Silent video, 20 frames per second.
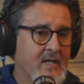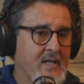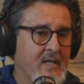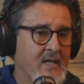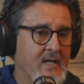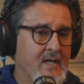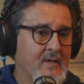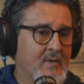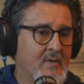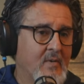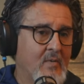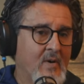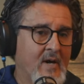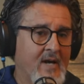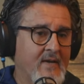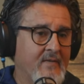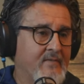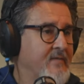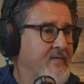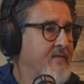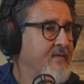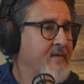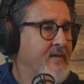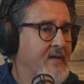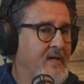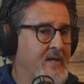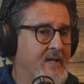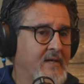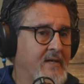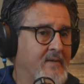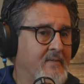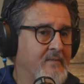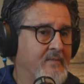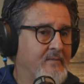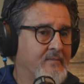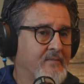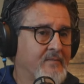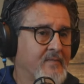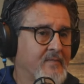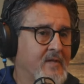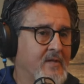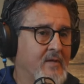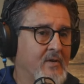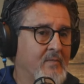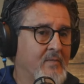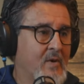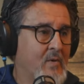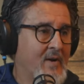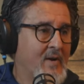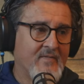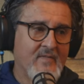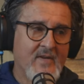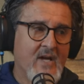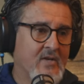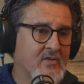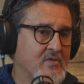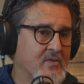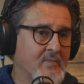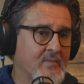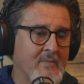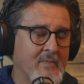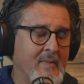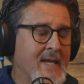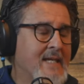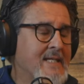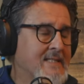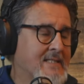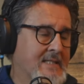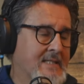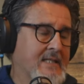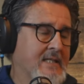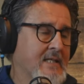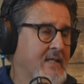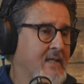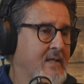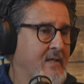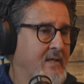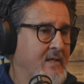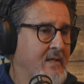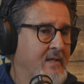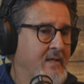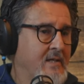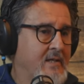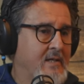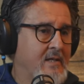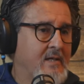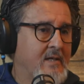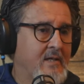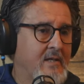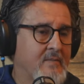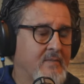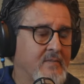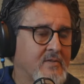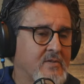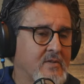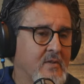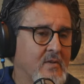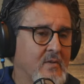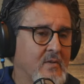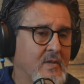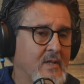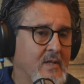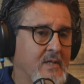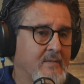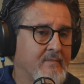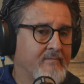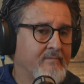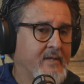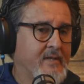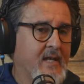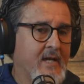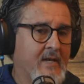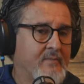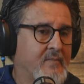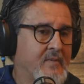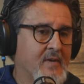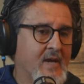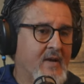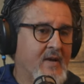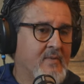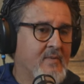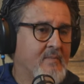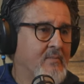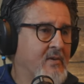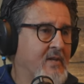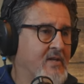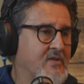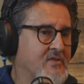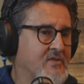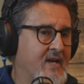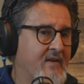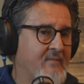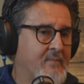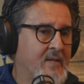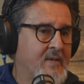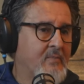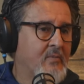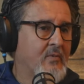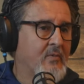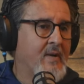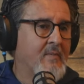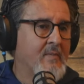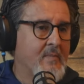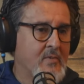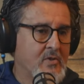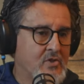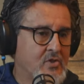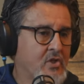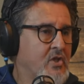uh, my wife. Um, you know, my wife now is amazing. Um, so, um, yeah, I've been blessed to have people around me, but